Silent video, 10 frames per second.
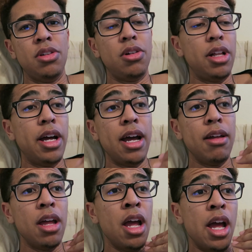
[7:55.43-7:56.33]
You know,
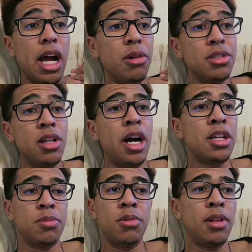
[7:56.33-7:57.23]
I was in the
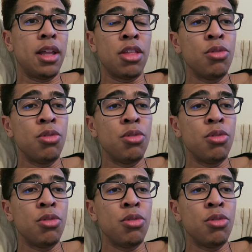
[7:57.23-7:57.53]
hospital with, like,